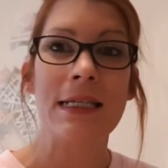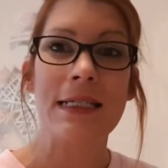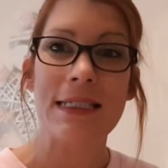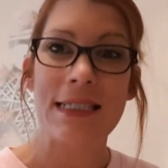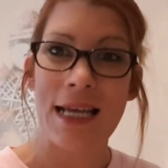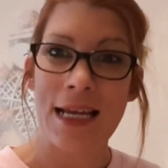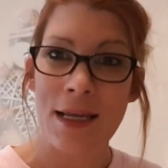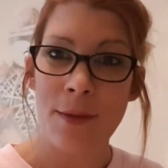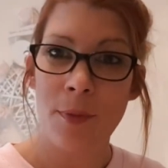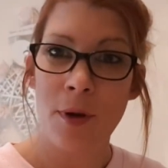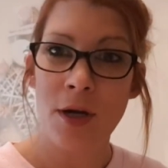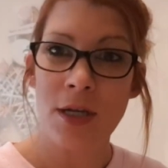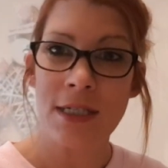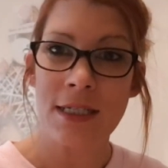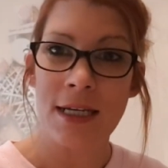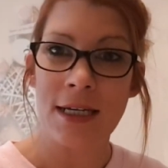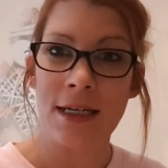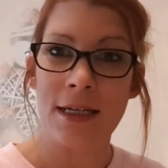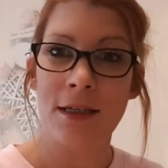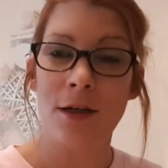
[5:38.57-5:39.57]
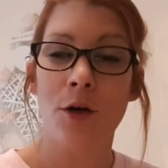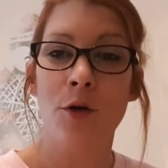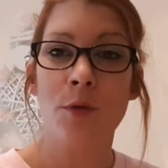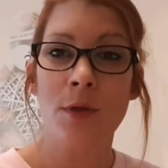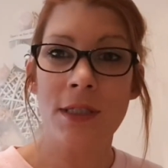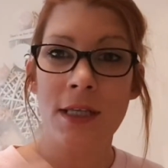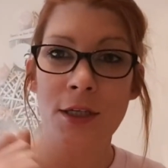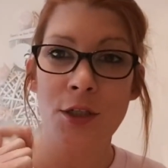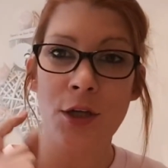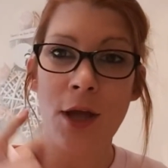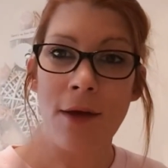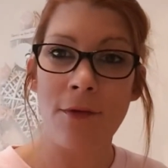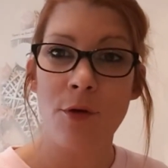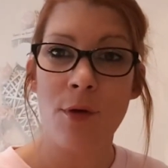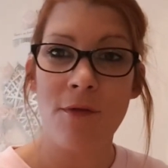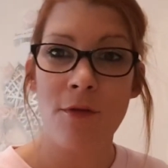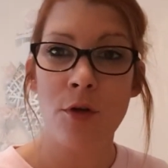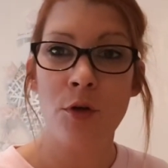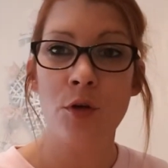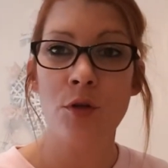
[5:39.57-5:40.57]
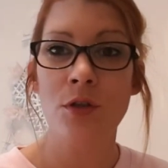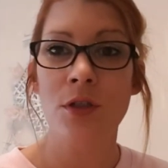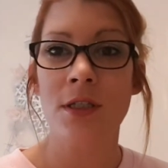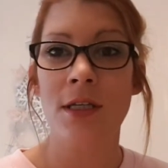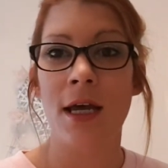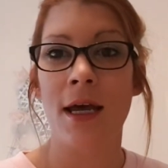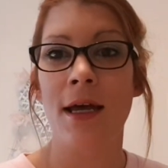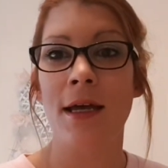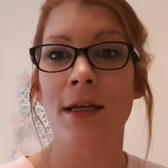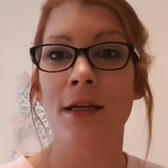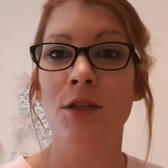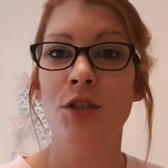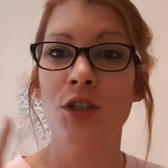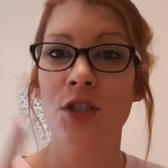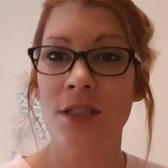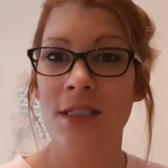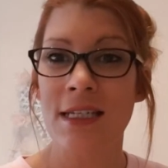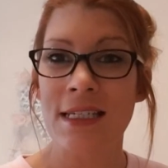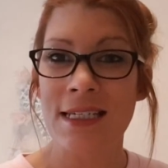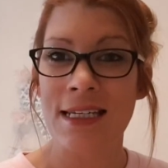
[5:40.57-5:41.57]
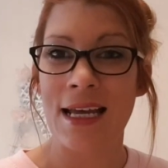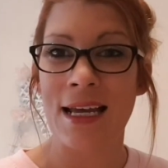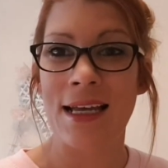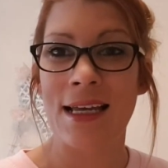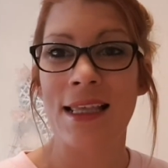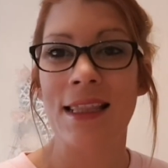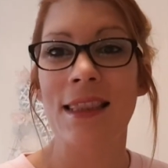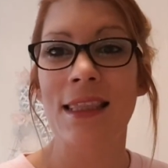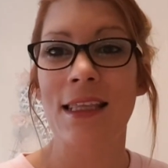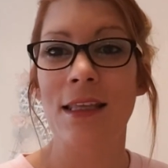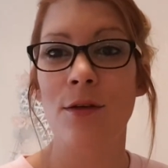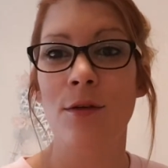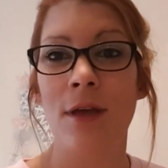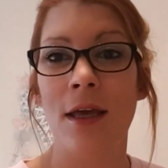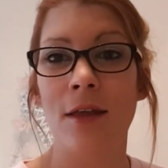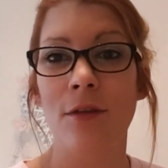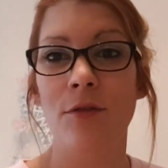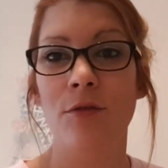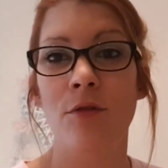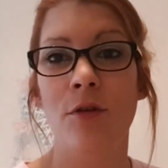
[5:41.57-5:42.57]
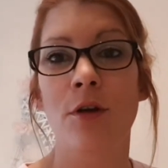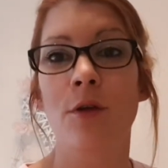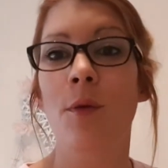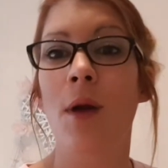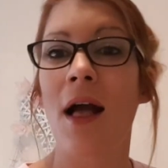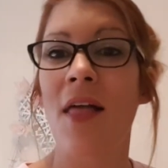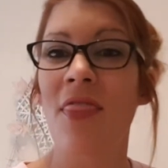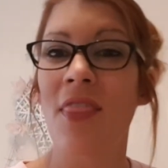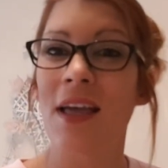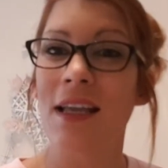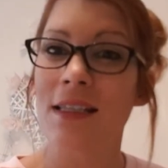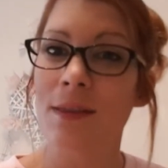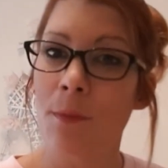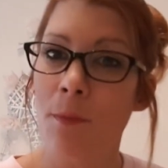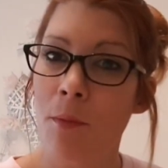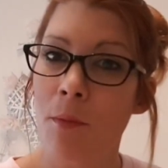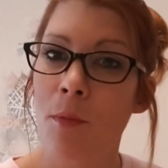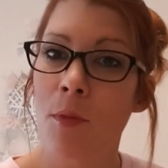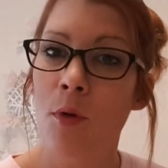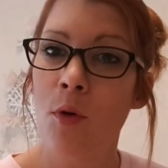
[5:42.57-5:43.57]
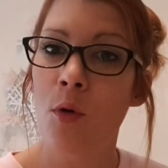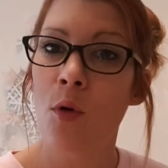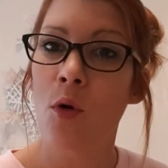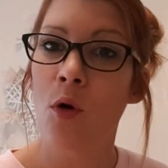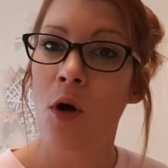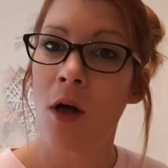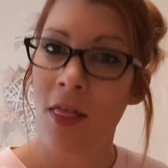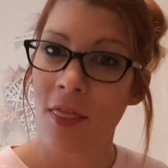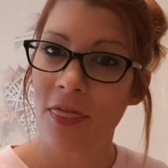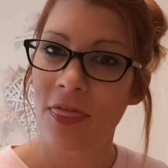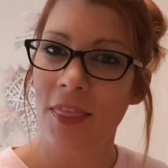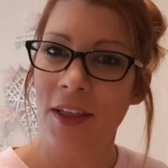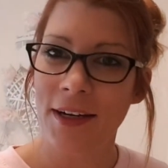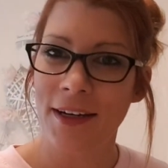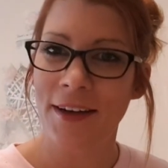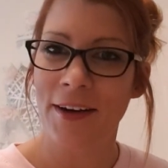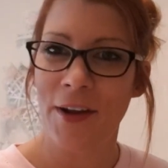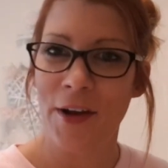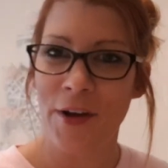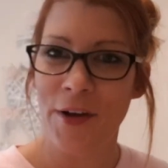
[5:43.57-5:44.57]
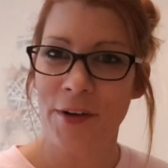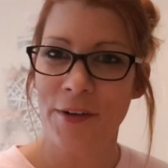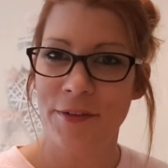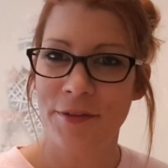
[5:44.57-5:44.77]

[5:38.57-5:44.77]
day by day. I always say you don't have to have a good day, just a day that you get through, and that is more than enough.